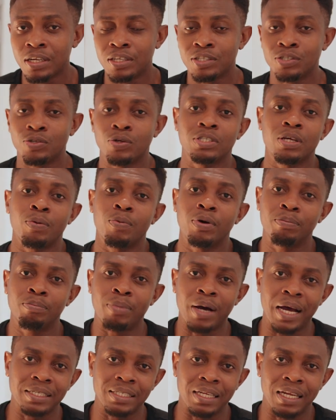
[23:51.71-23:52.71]
So someone
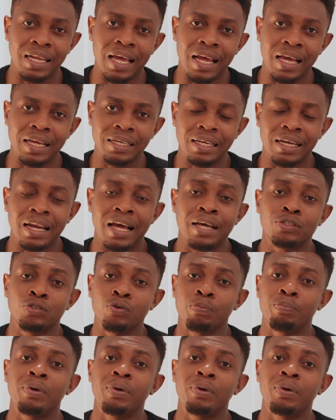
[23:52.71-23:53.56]
buys a land and has to